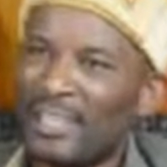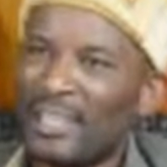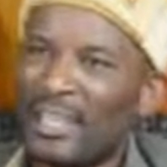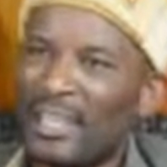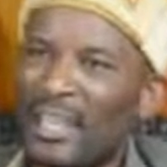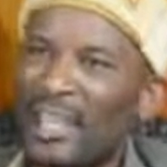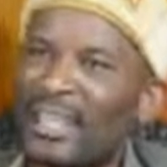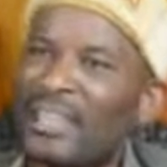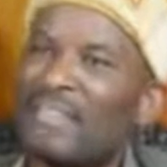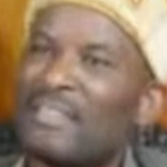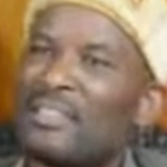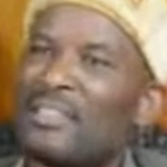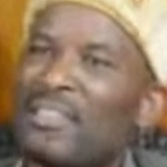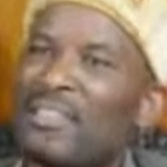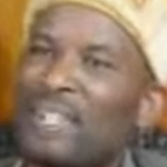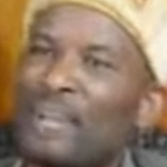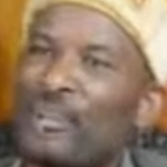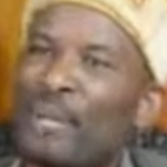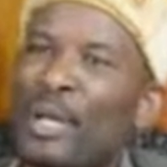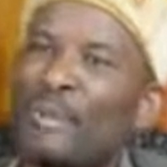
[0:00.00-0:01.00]
Hence it in
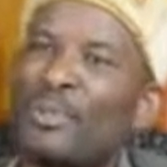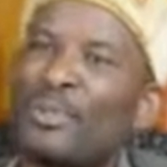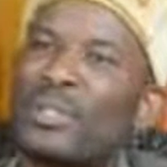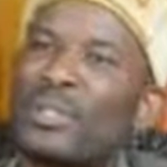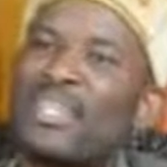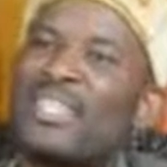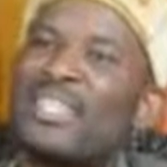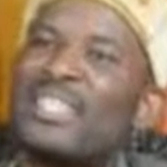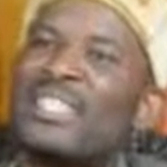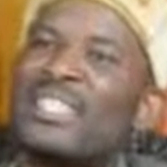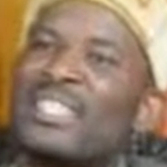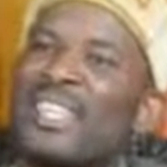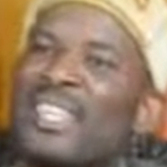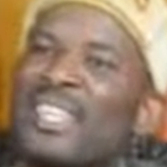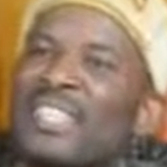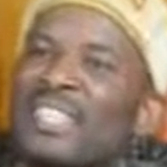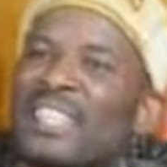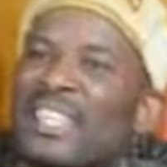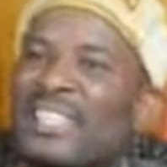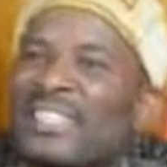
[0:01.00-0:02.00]
the Bible clearly
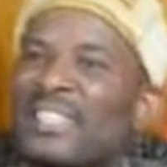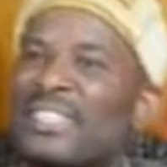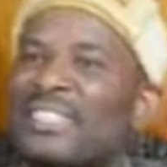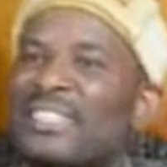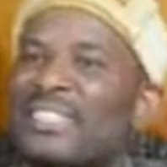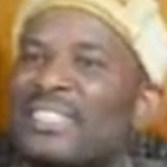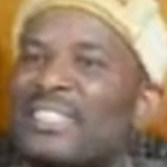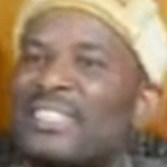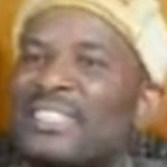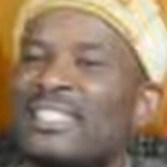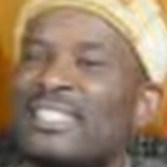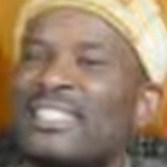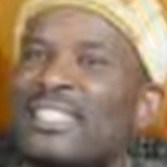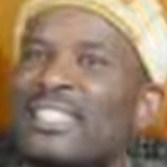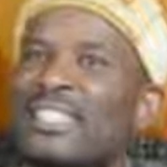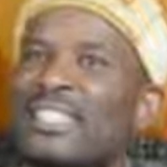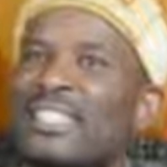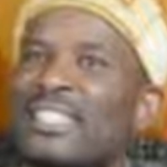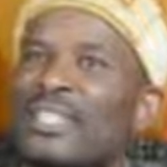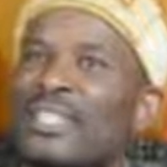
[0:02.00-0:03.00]
states that in
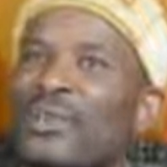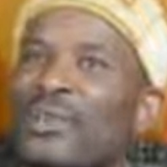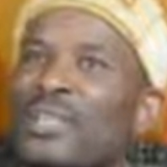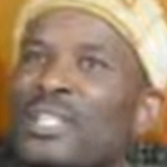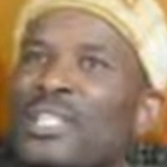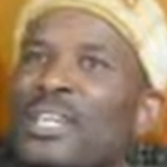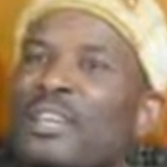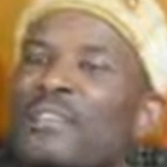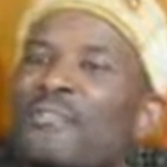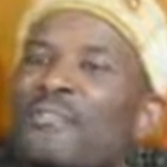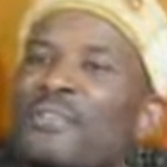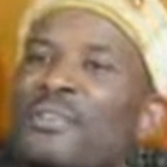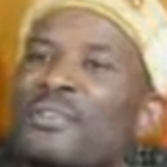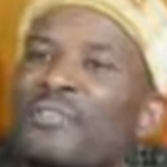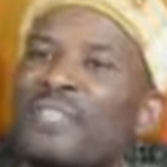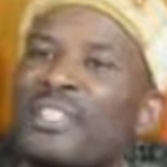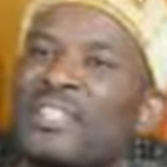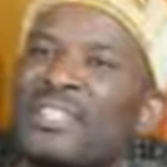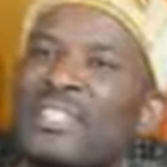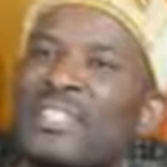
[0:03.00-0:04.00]
Hosea 4
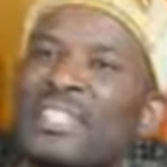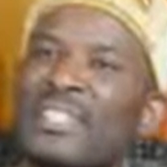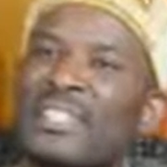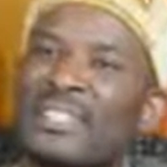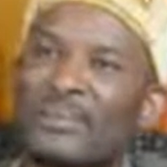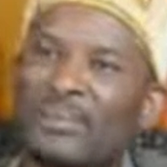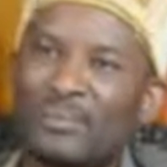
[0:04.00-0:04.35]
verse 6,